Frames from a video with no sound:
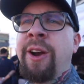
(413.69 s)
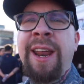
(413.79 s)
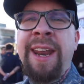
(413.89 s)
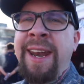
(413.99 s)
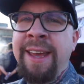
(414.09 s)

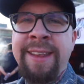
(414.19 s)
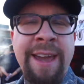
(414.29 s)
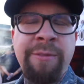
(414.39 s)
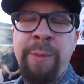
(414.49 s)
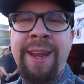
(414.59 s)
not
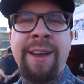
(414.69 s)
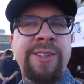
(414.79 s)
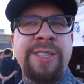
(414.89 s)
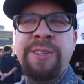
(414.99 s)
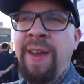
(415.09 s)
inhaling everybody
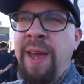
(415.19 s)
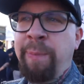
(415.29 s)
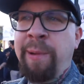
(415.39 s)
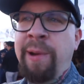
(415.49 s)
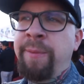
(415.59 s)
else's
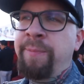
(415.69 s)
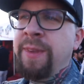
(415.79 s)
vapor.